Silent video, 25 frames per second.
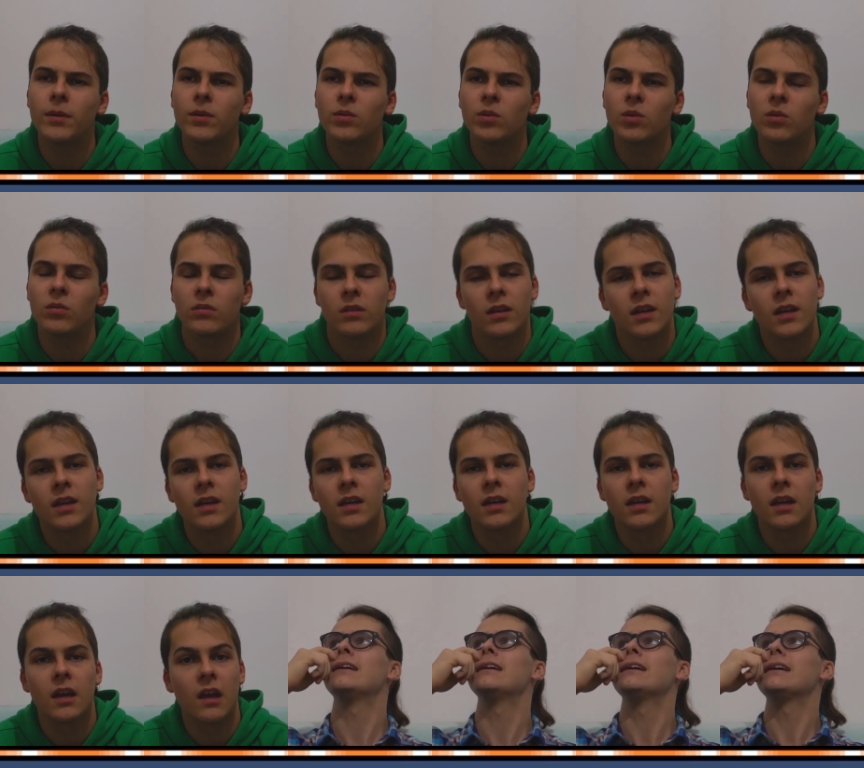rude.
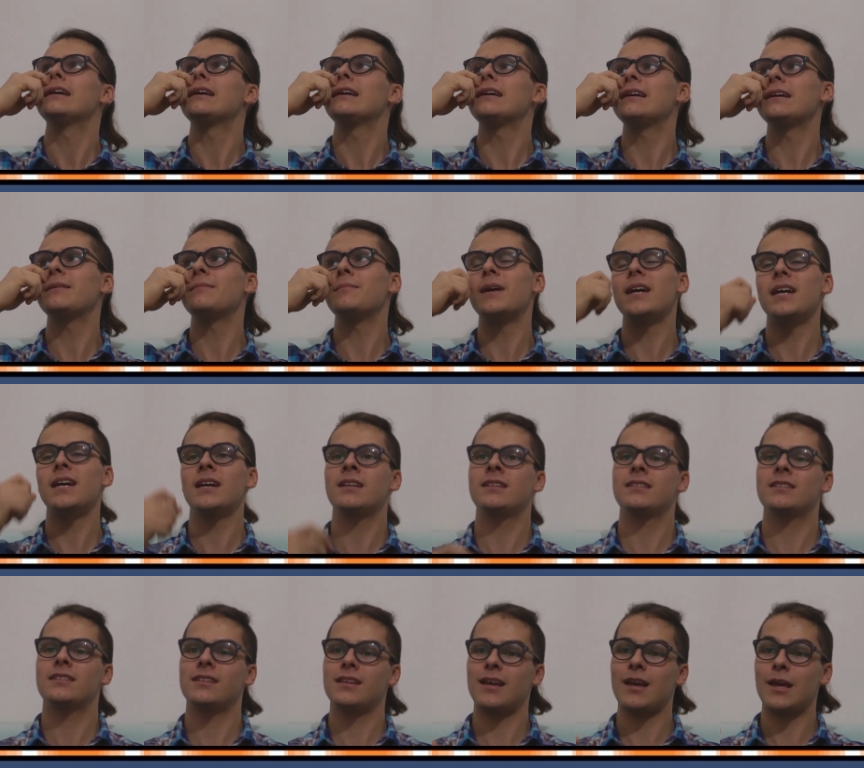He
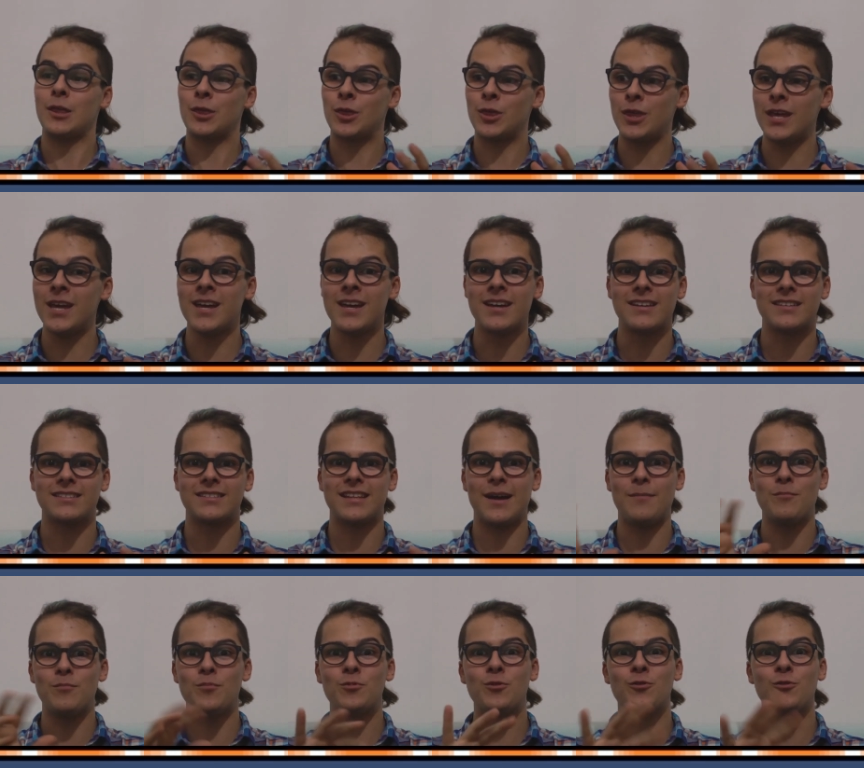makes things
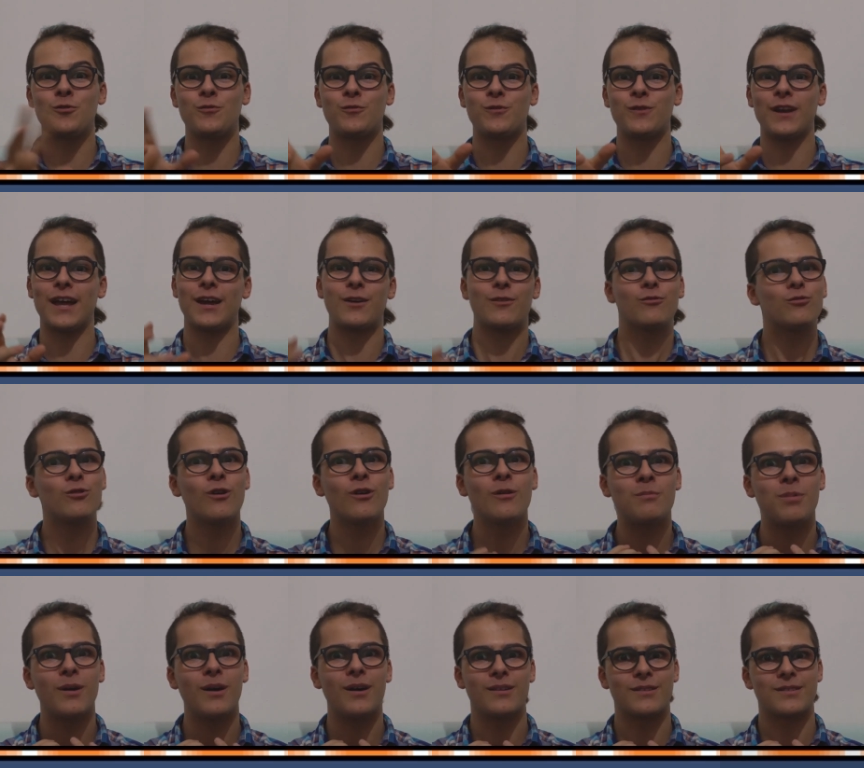that move like
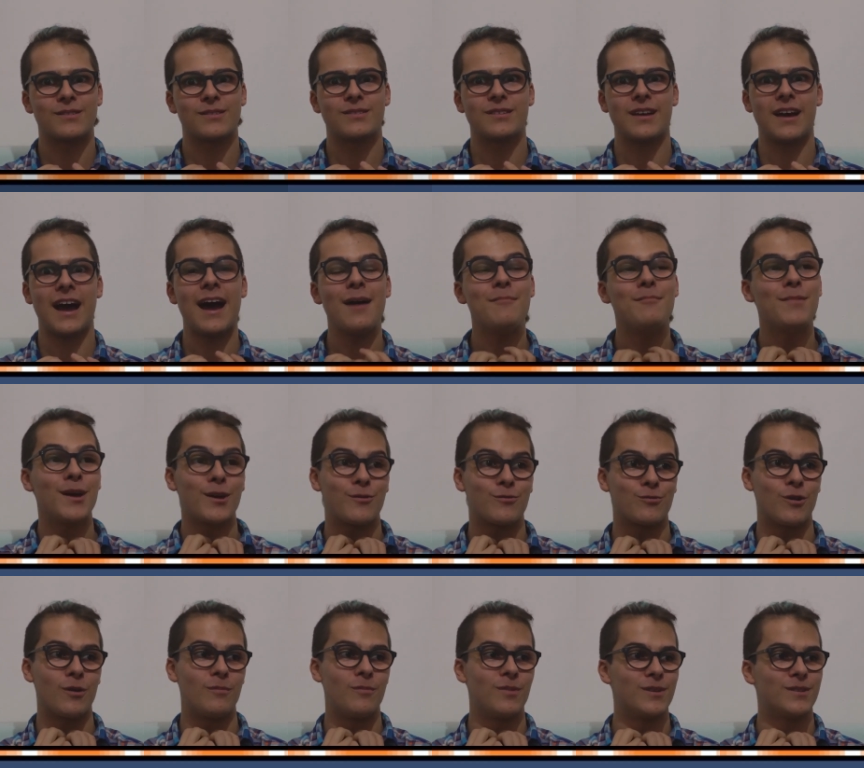robots. I
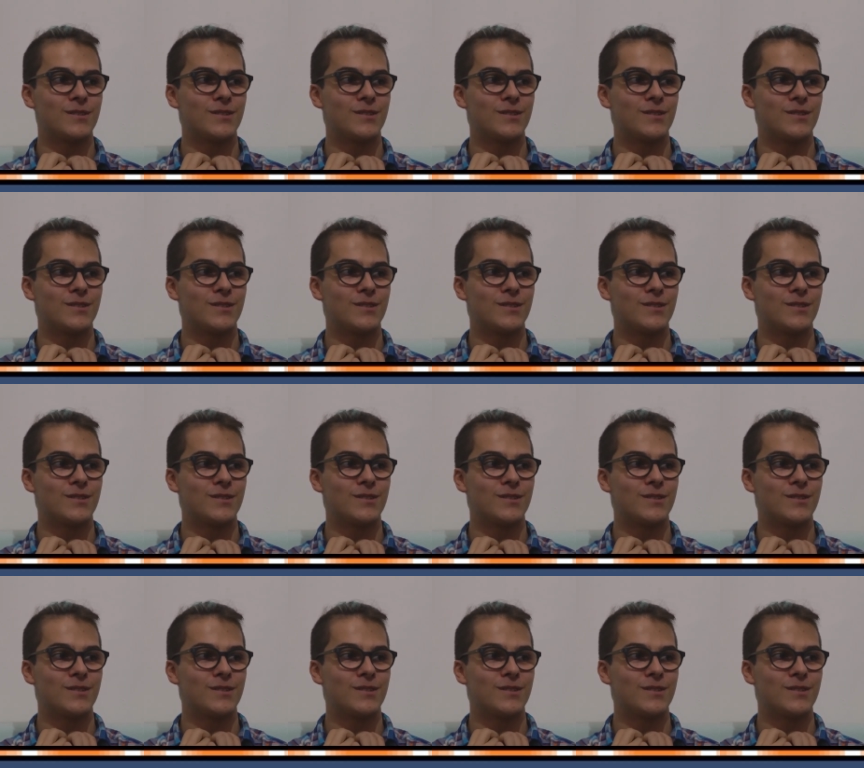make robots